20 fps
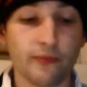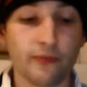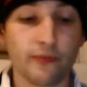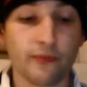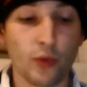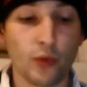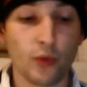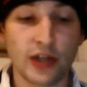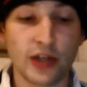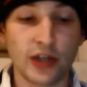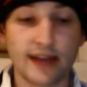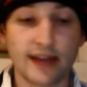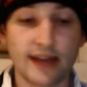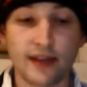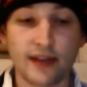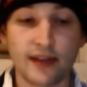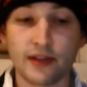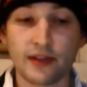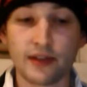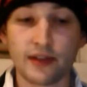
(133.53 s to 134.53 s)
which has
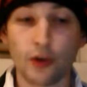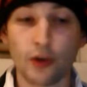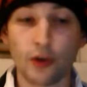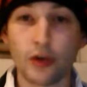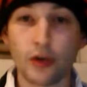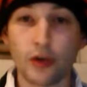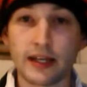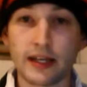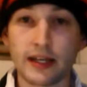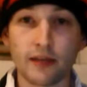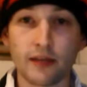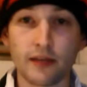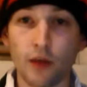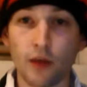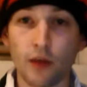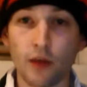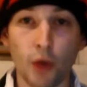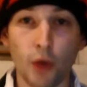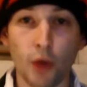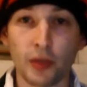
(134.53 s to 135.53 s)
everything already in it
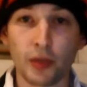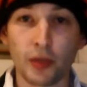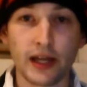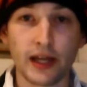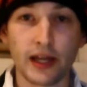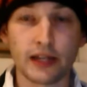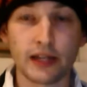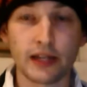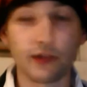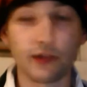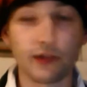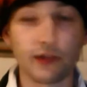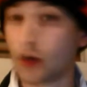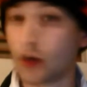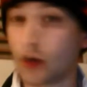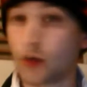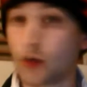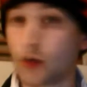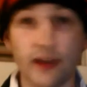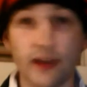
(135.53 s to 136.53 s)
populated. You've got
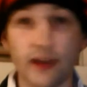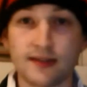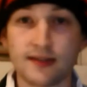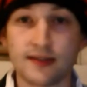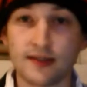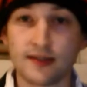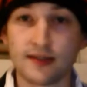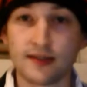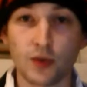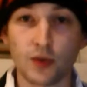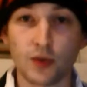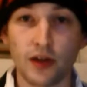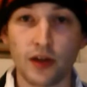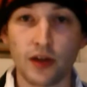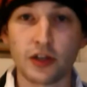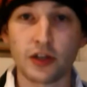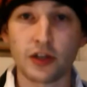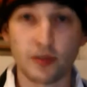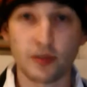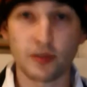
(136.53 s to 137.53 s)
quests as well
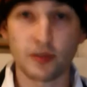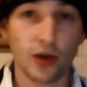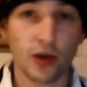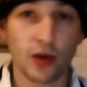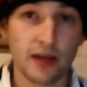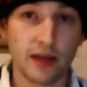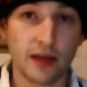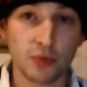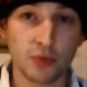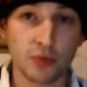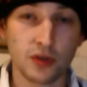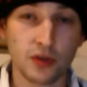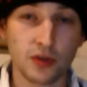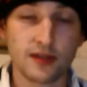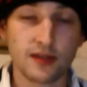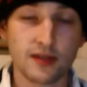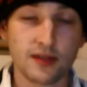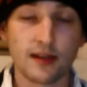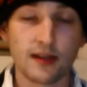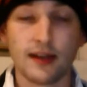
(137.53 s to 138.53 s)
that you can buy in
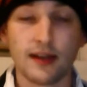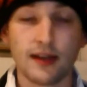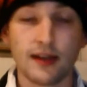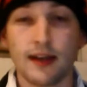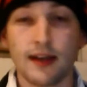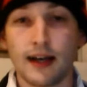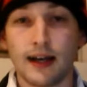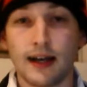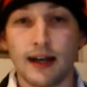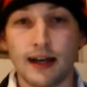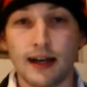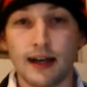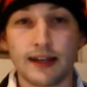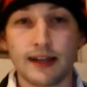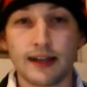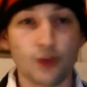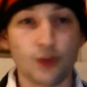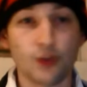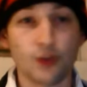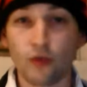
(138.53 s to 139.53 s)
books.
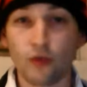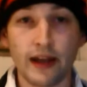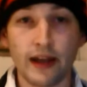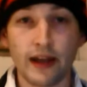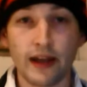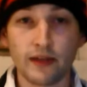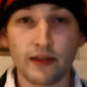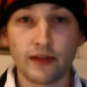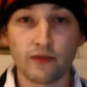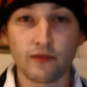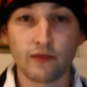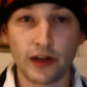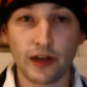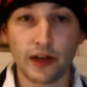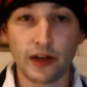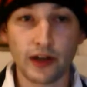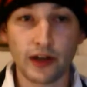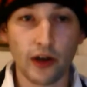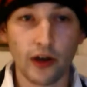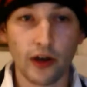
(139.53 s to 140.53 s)
It's all ready
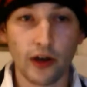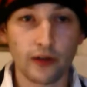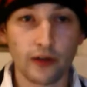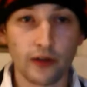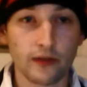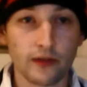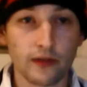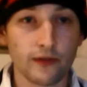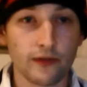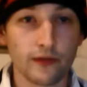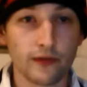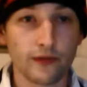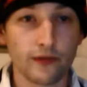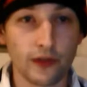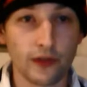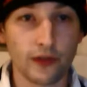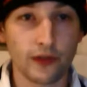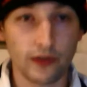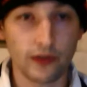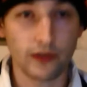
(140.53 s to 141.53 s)
to go
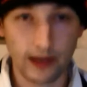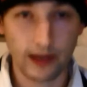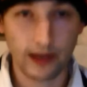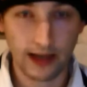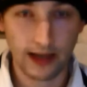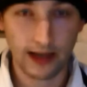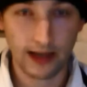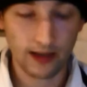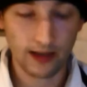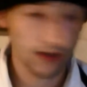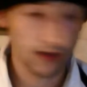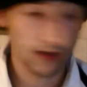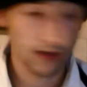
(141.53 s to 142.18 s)
for you there.